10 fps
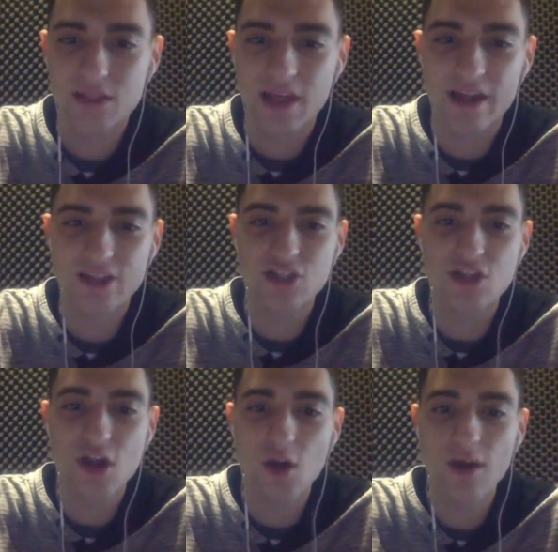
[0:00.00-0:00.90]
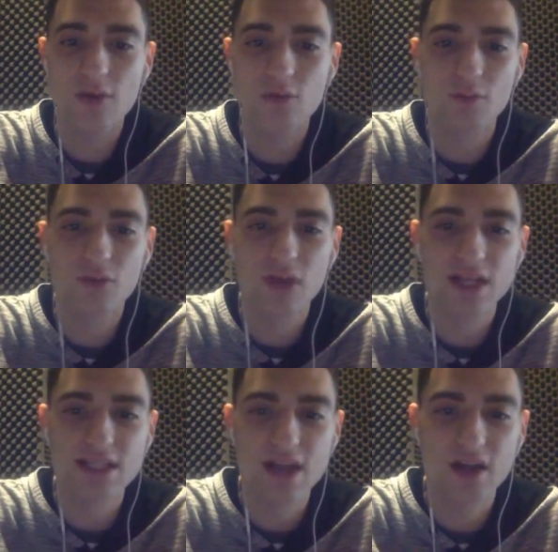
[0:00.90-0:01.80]
Let us know, and we'll break
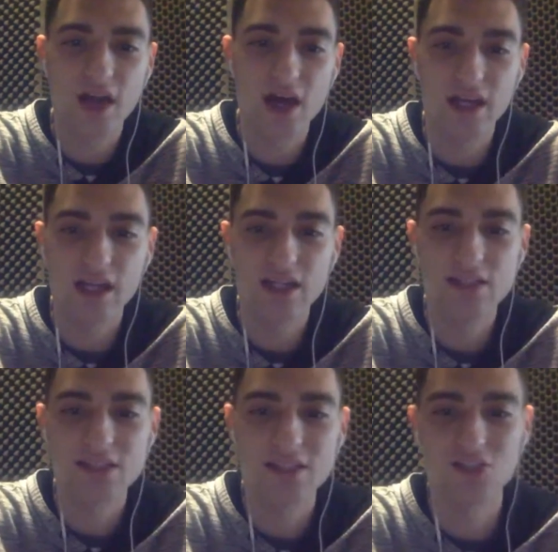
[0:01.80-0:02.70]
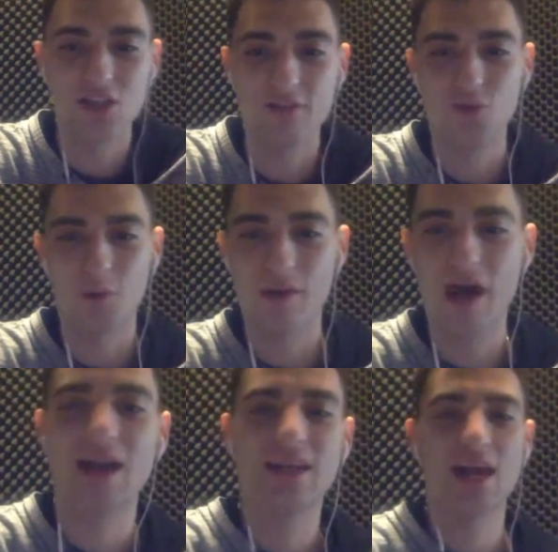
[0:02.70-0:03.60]
it down on an Instant Jet Fuel
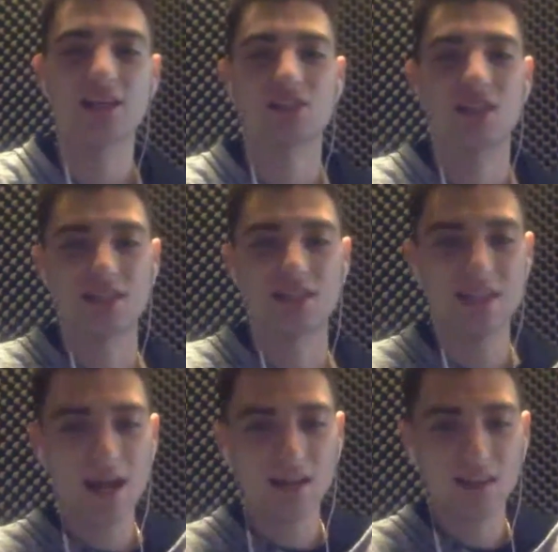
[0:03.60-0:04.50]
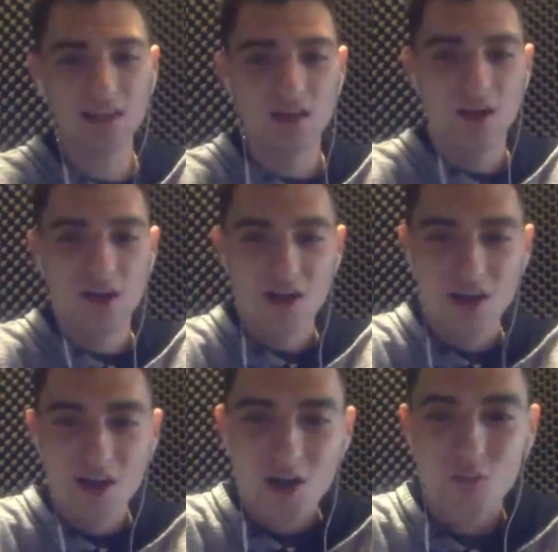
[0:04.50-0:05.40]
podcast. That's exactly
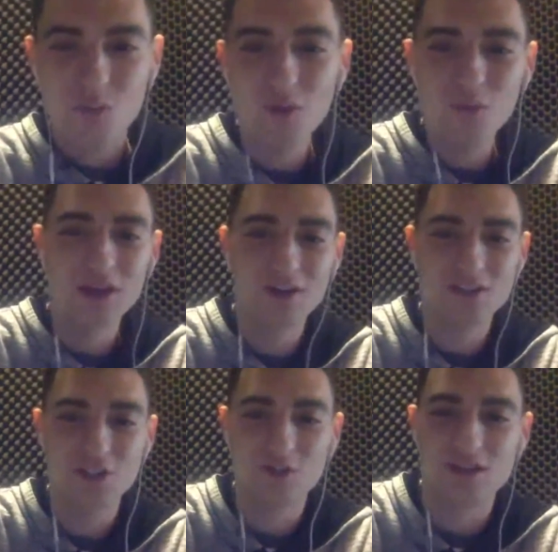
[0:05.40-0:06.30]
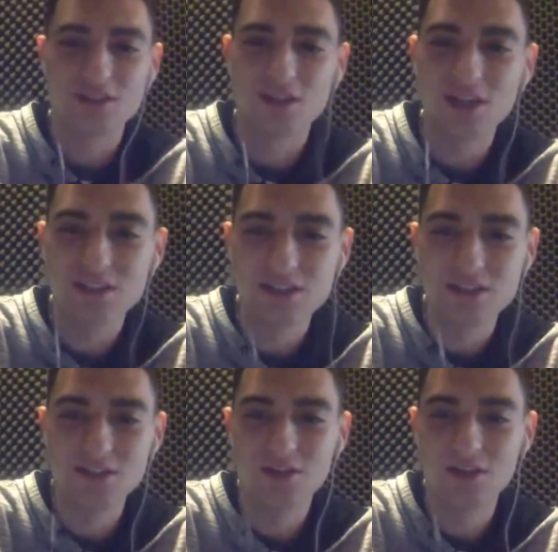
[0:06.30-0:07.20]
what we are doing. So let's
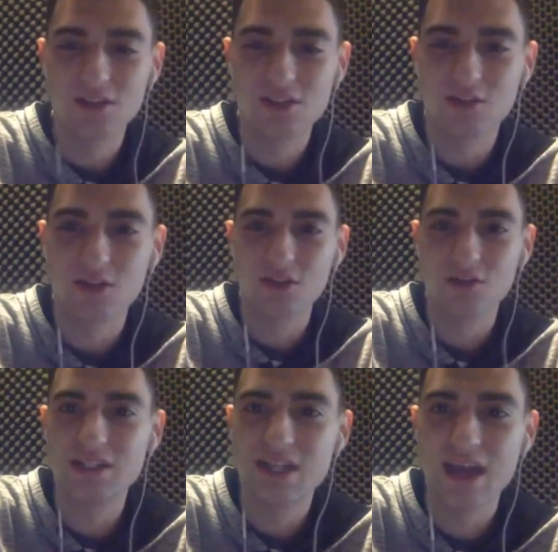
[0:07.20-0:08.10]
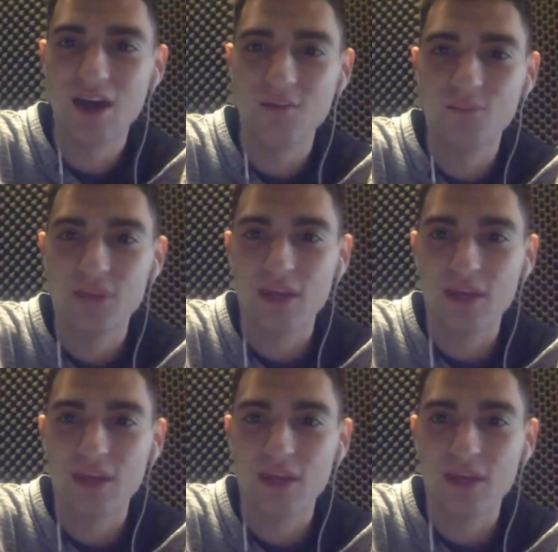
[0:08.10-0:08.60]
start. Let's go way down.